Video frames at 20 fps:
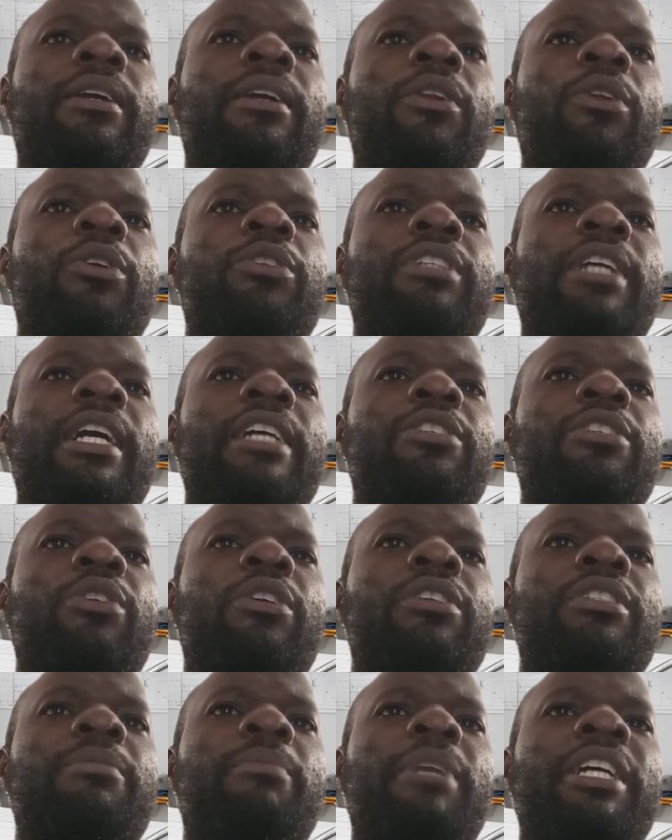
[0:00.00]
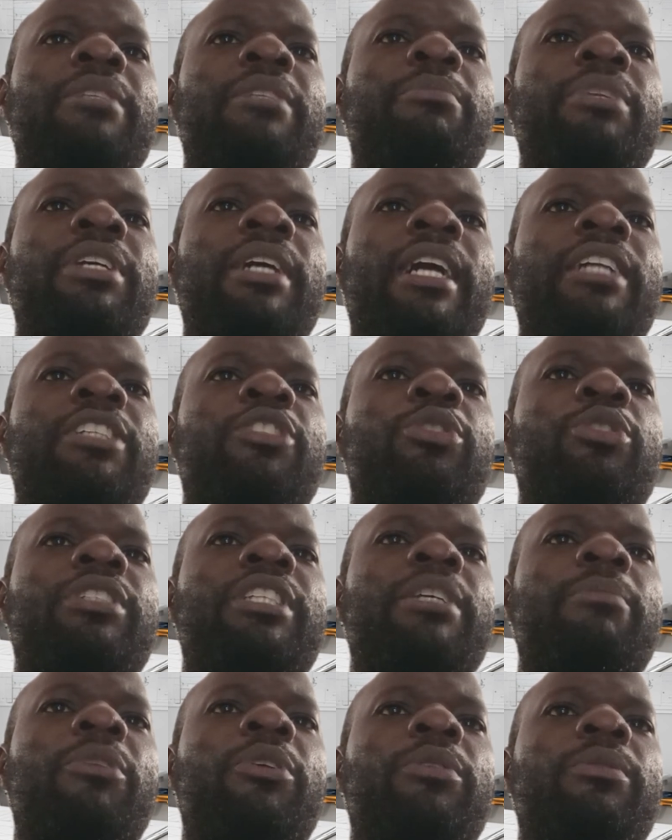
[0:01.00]
closed caissons might be
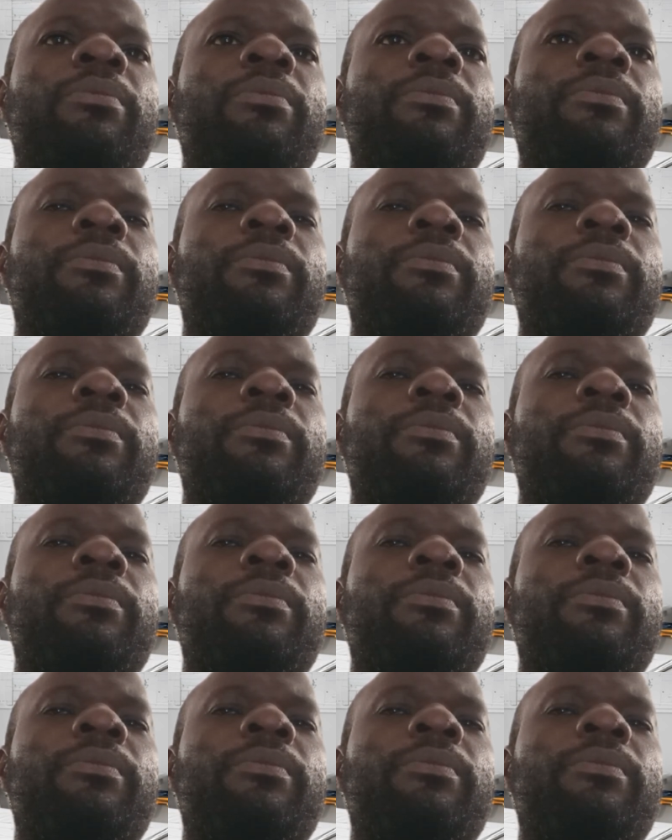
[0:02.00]
unsuitable.